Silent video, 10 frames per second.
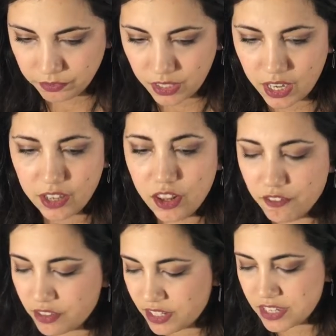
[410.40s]
And I love
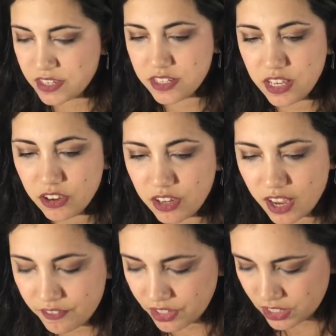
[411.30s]
that they seal
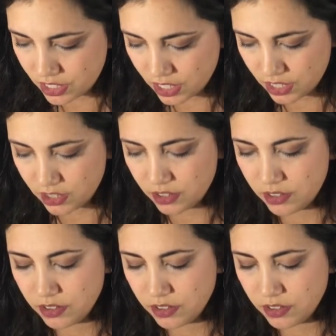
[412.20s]
everything.